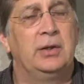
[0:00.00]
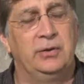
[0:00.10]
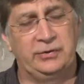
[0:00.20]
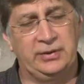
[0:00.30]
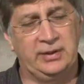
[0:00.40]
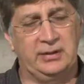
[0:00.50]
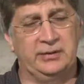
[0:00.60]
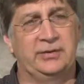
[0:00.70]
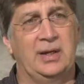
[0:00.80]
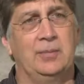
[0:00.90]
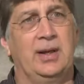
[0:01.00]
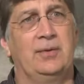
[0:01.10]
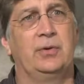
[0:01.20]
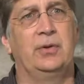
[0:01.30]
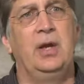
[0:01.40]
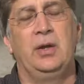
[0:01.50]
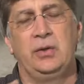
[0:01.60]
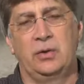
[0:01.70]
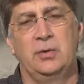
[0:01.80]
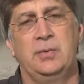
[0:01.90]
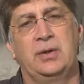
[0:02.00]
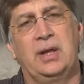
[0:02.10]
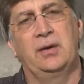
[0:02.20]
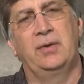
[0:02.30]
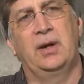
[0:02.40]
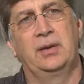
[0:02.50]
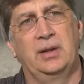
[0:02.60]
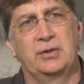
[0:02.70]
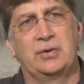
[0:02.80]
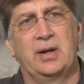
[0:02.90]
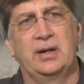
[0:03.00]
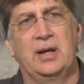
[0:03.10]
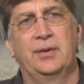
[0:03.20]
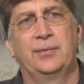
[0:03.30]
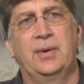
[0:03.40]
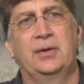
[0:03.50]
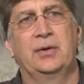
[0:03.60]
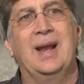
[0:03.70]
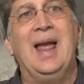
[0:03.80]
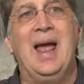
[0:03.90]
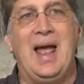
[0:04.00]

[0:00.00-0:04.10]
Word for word: You sit at the same level, you communicate around the electronic health record